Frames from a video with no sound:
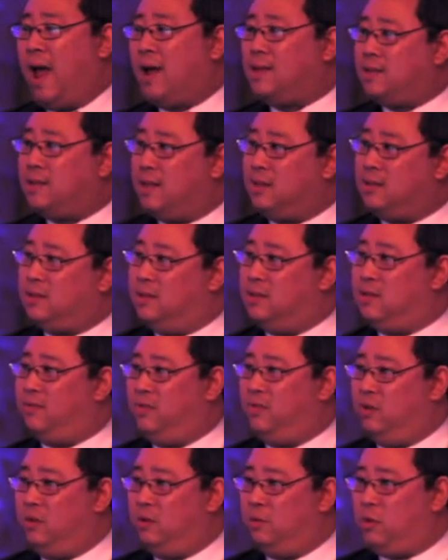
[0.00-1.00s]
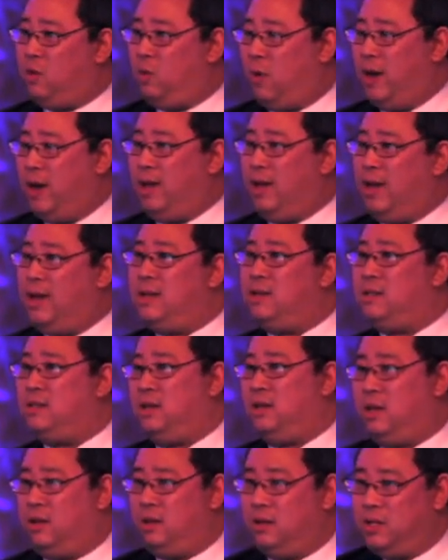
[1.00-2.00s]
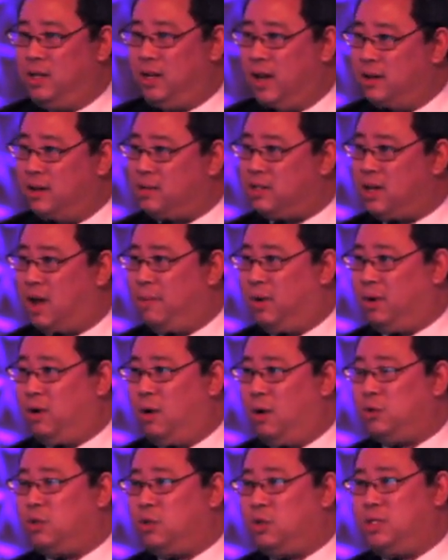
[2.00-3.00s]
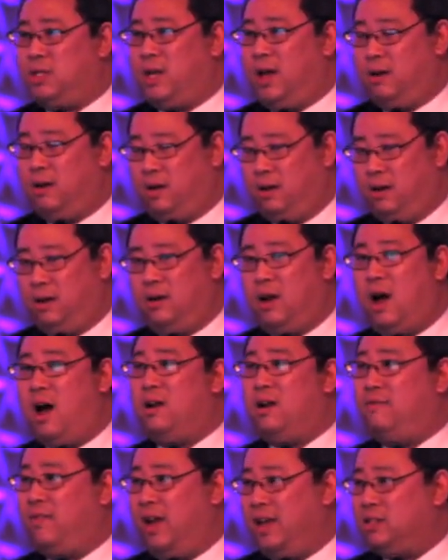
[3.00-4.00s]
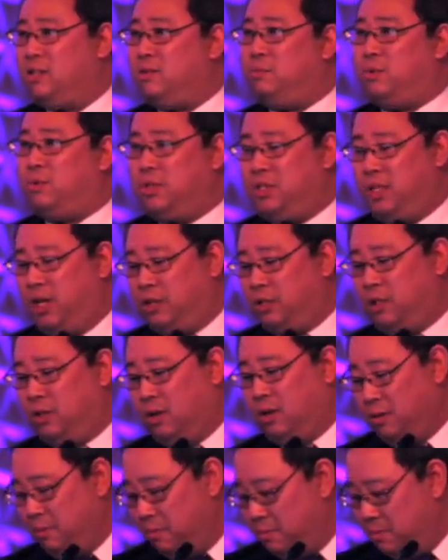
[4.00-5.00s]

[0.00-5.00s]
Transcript: access this fluid quite easily using endoscopic ultrasound, a non invasive procedure.